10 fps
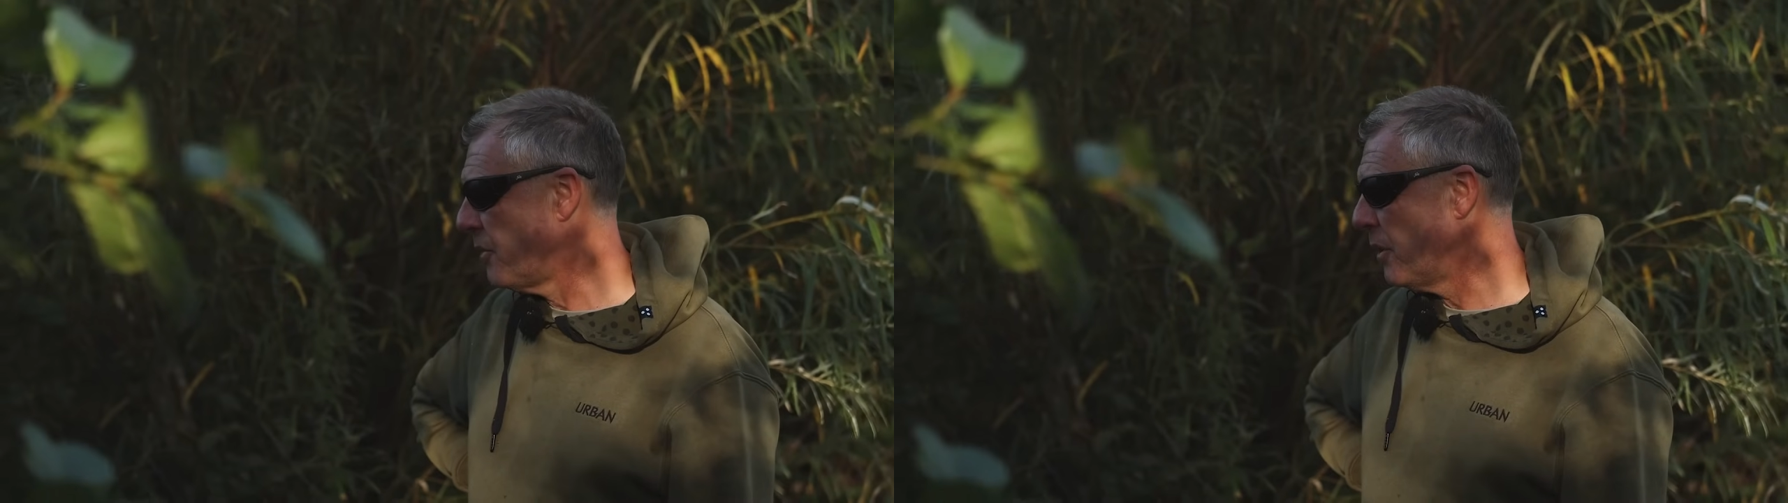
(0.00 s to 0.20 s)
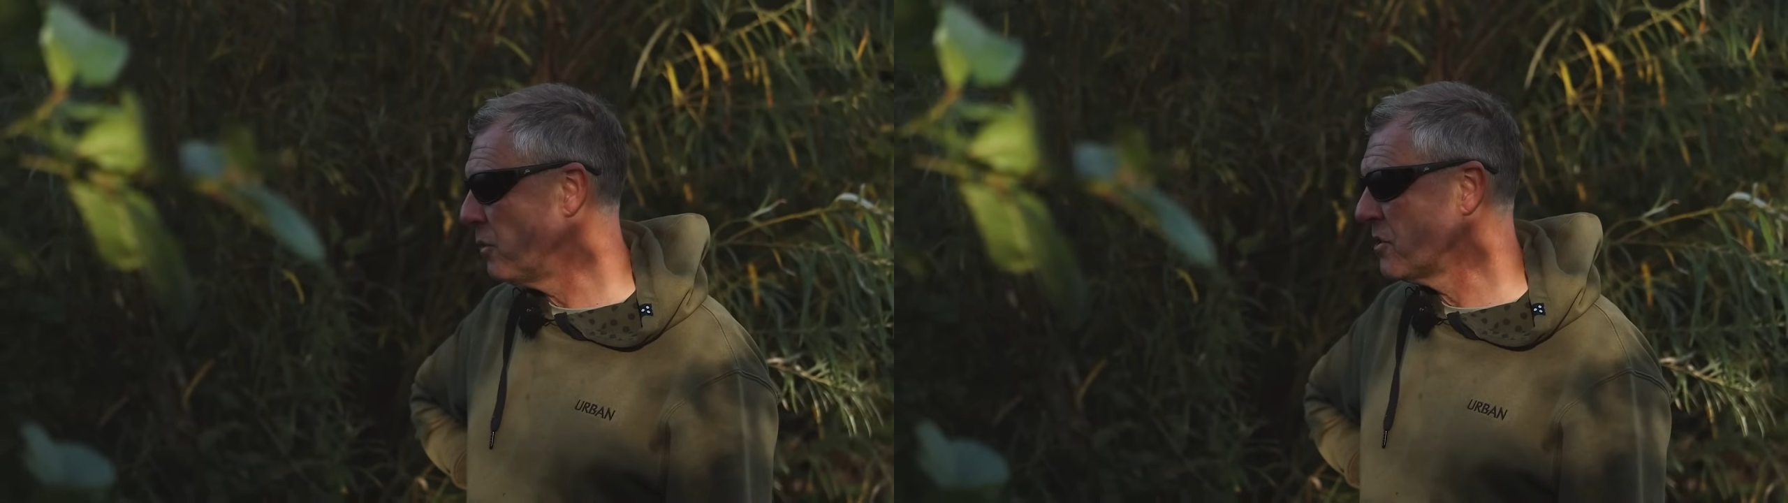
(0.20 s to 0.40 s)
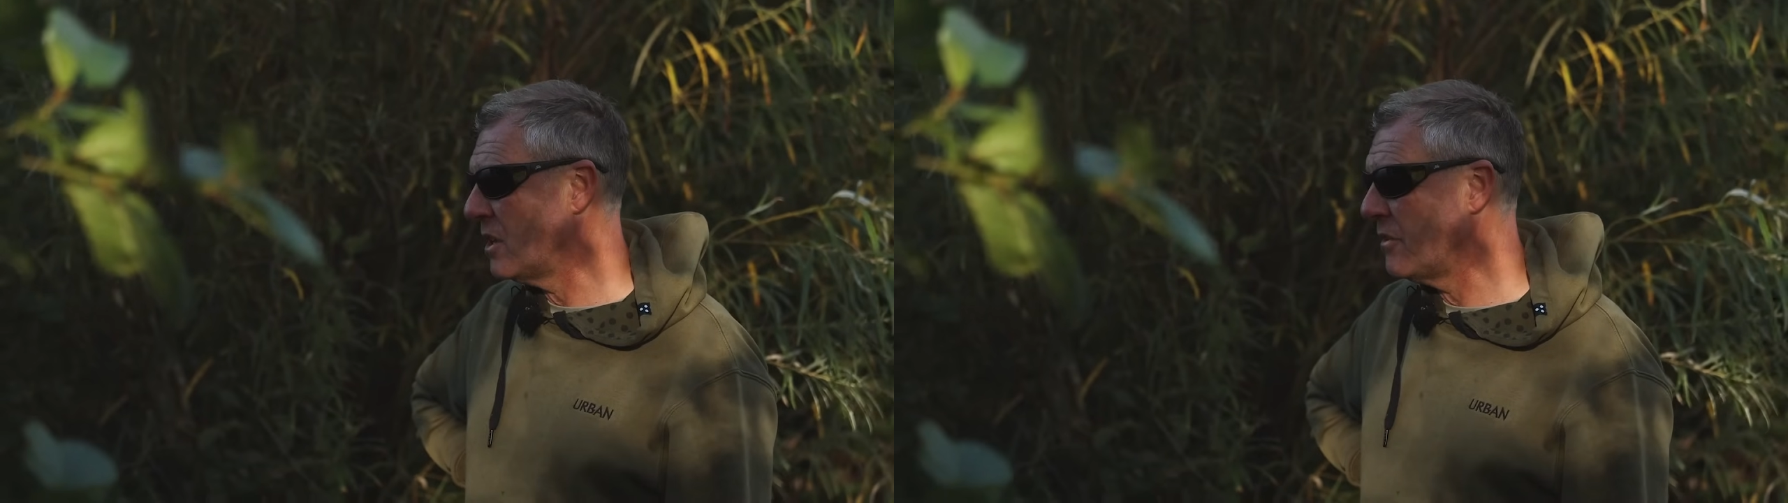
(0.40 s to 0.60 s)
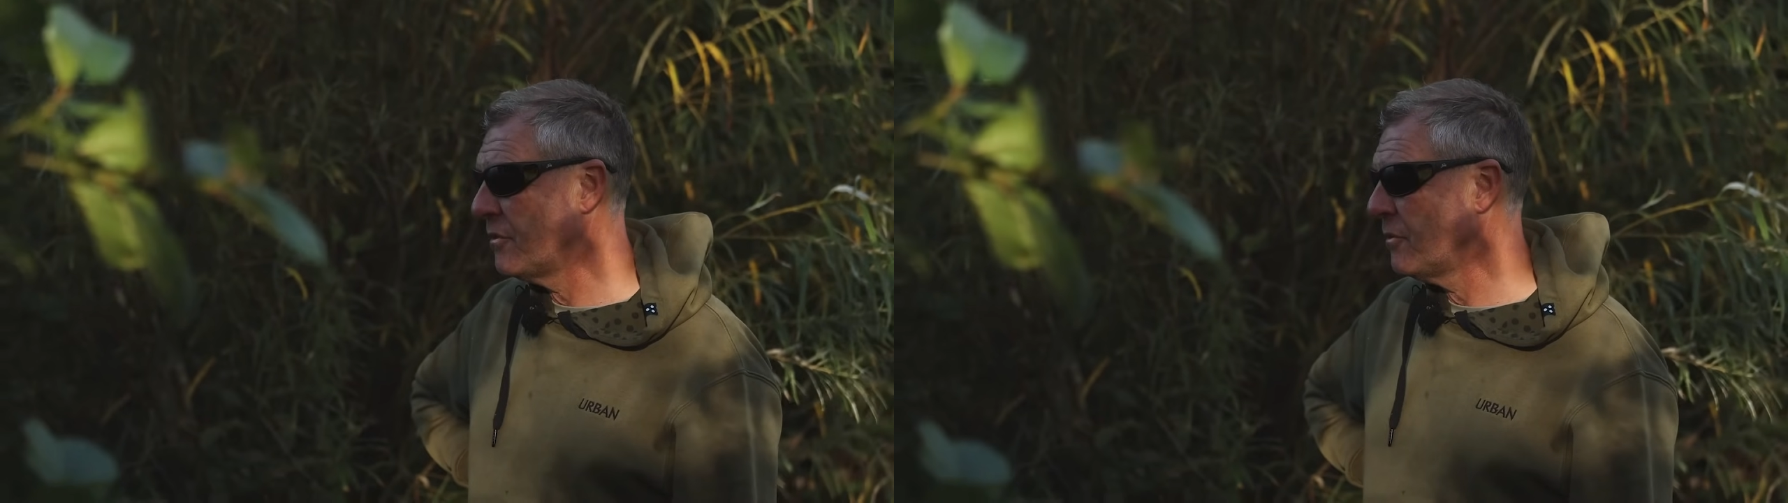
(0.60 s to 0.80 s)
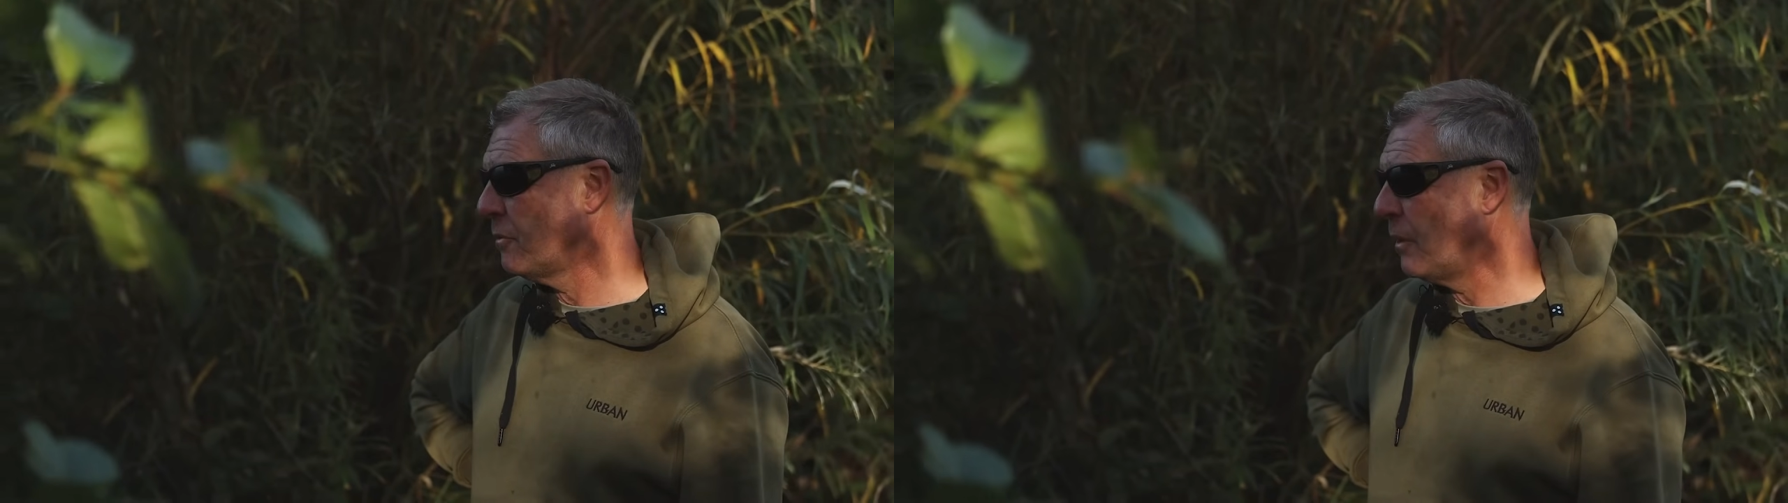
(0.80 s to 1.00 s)
feel as
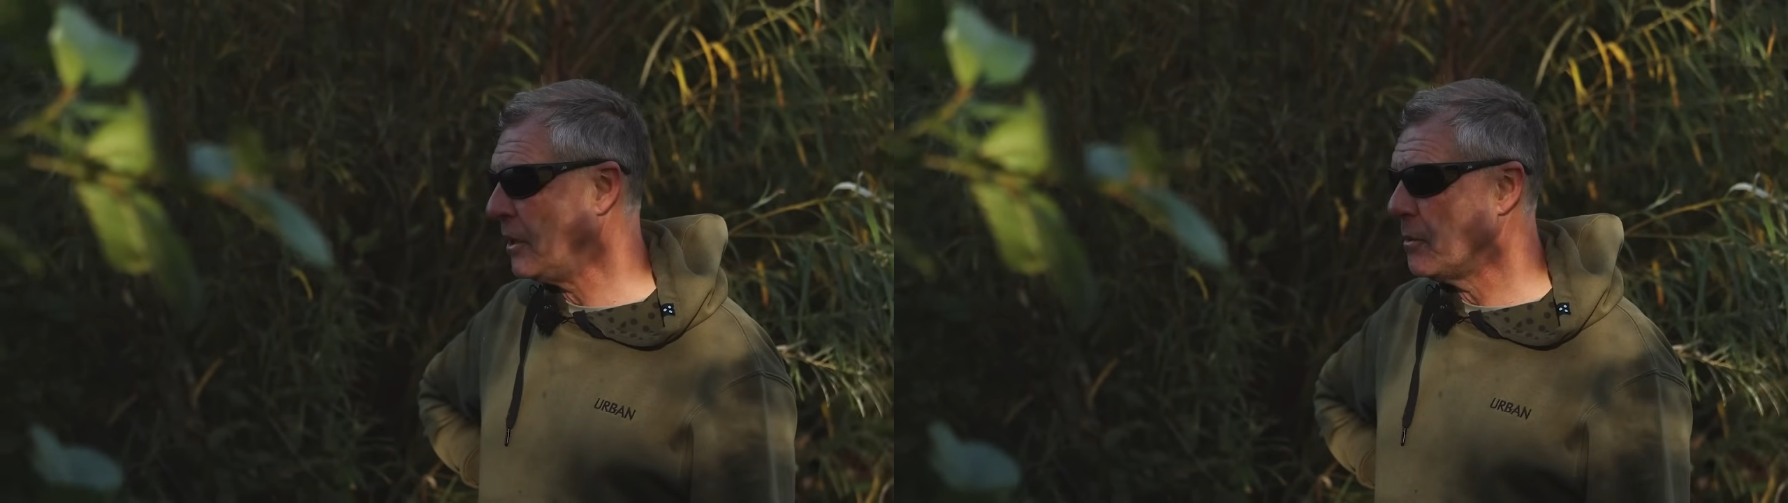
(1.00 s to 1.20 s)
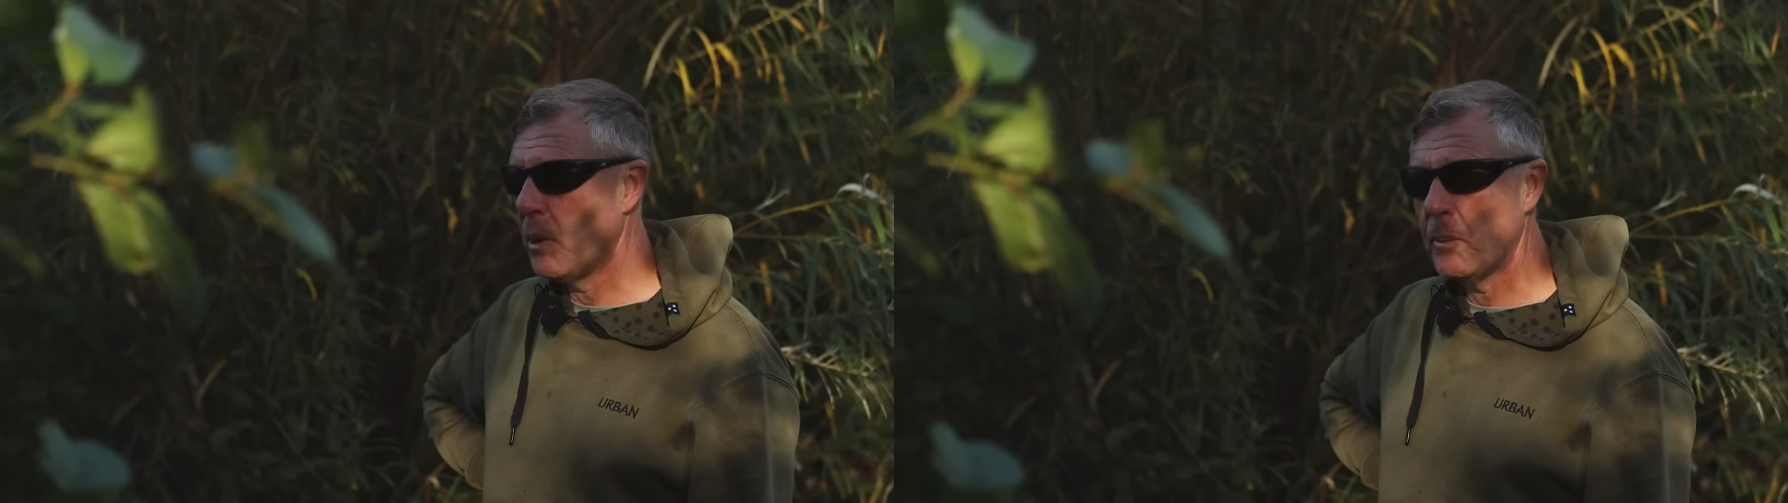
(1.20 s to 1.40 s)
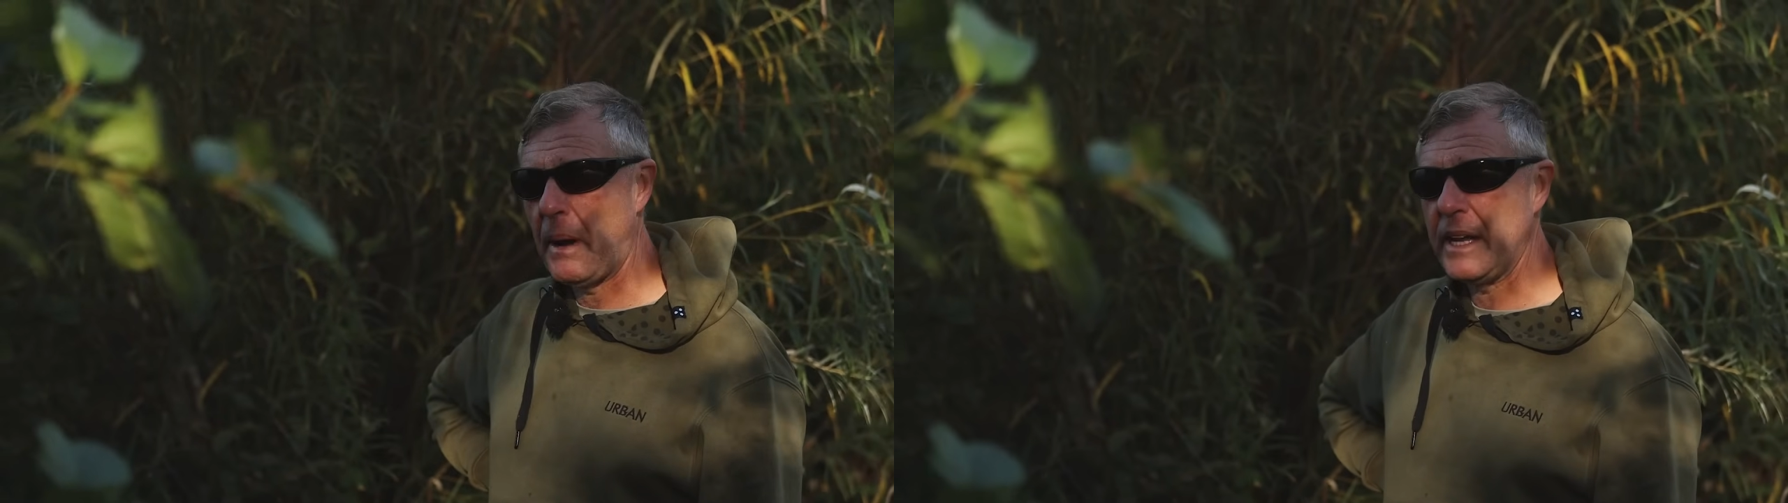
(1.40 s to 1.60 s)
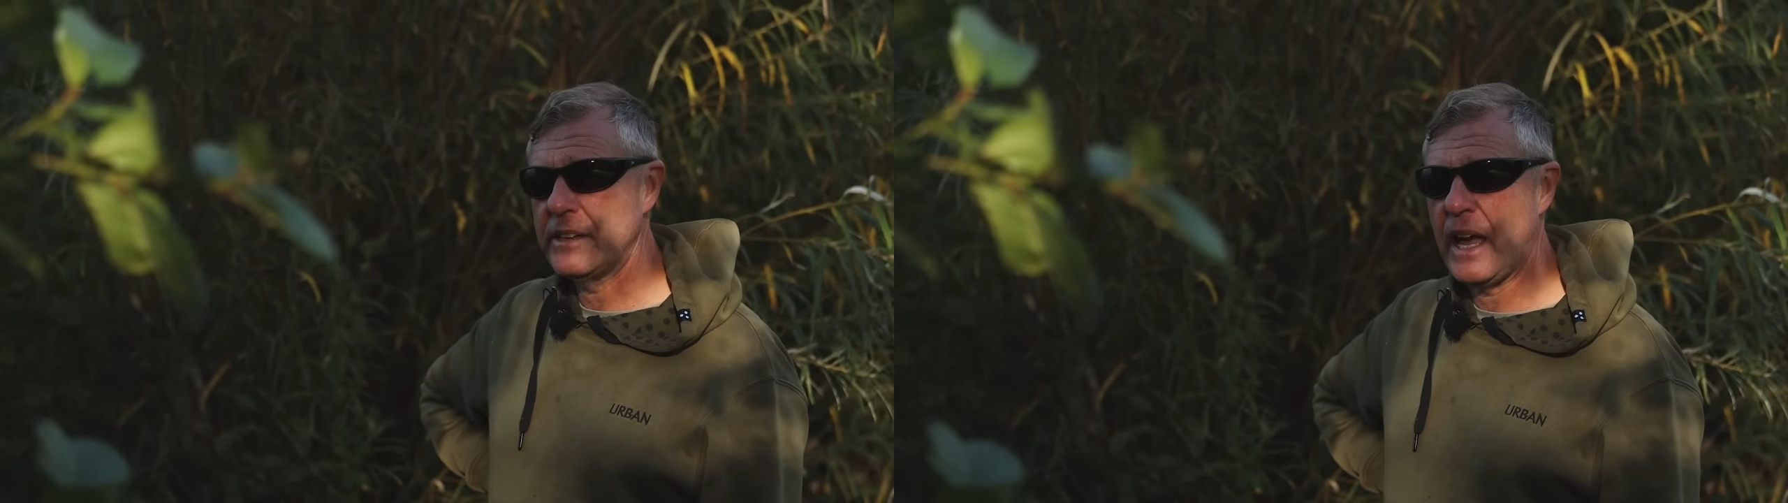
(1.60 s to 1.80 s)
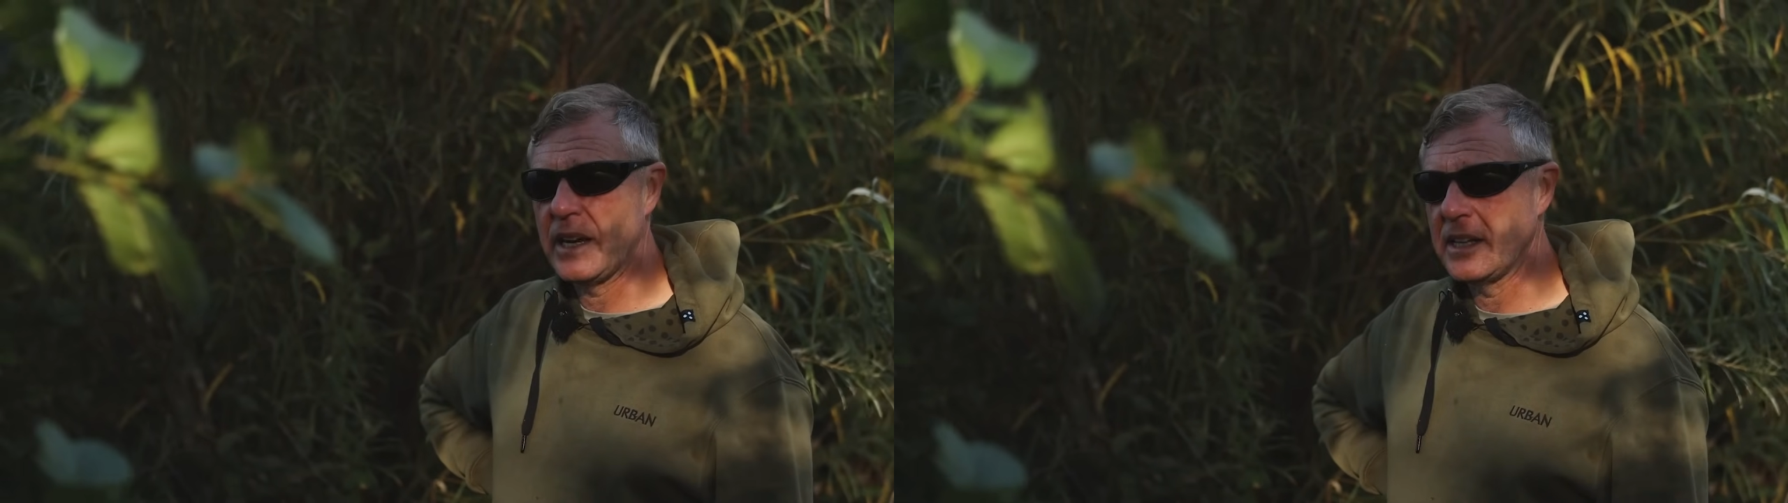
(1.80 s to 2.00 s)
if when you put bait
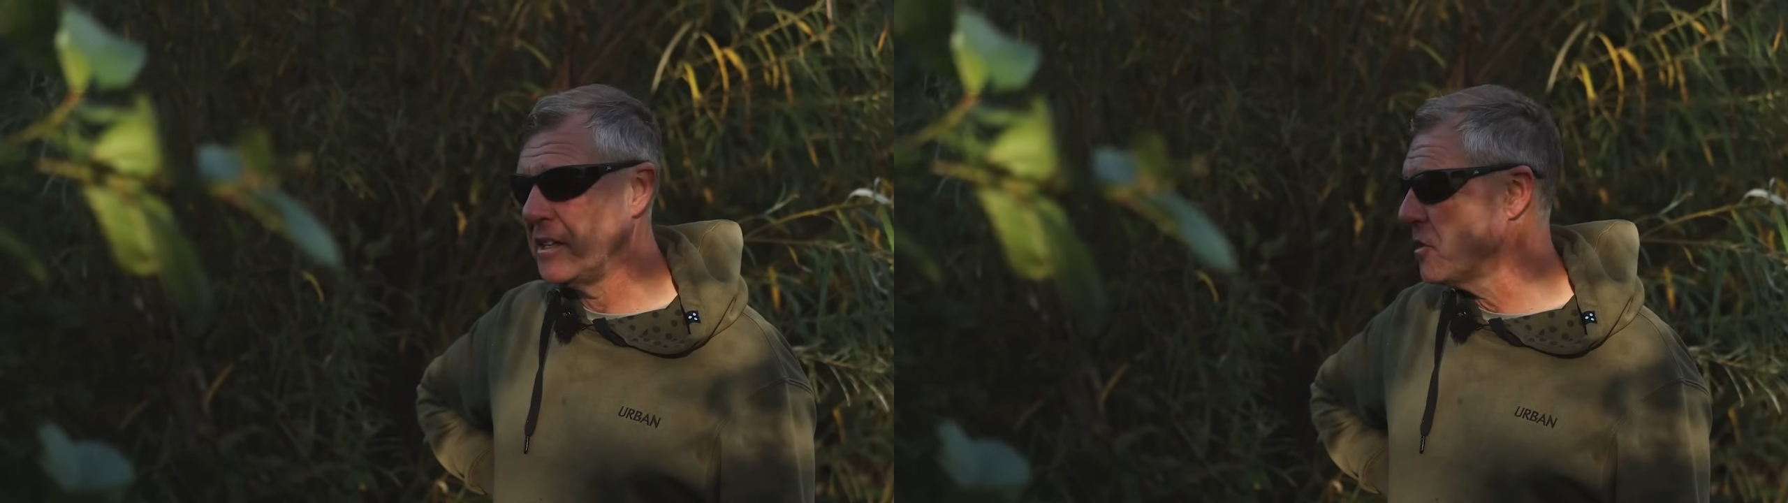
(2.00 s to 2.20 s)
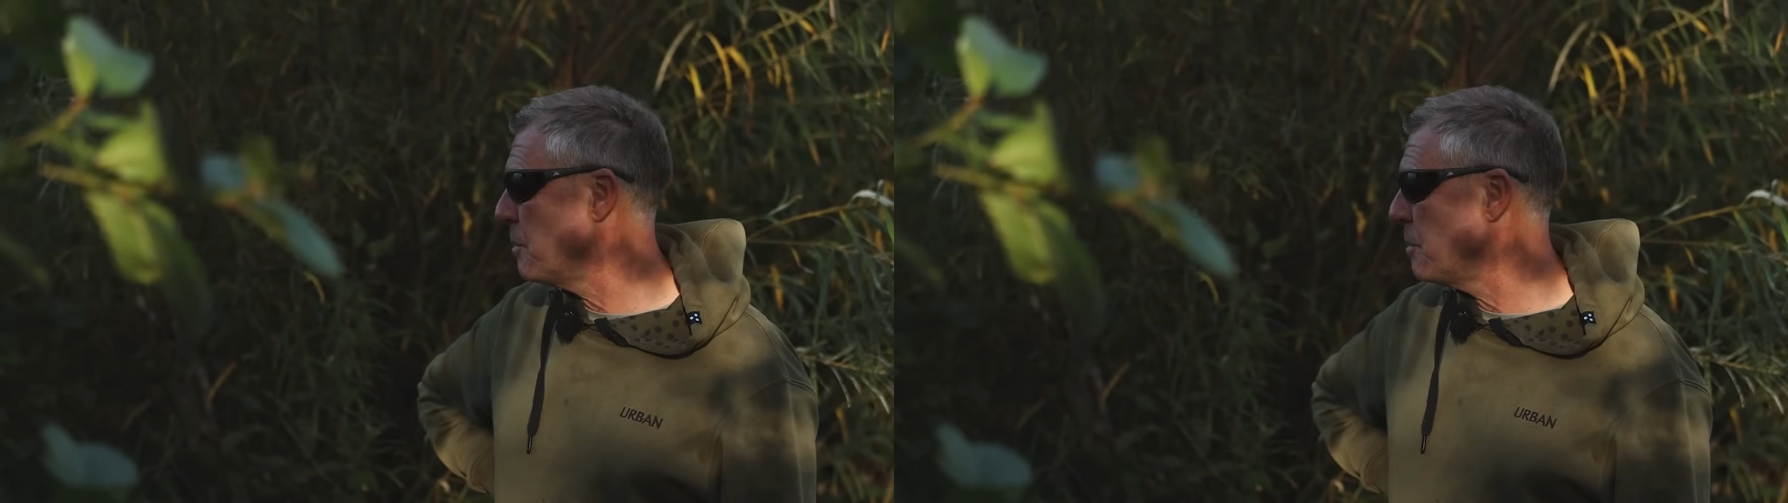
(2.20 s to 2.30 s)
down in this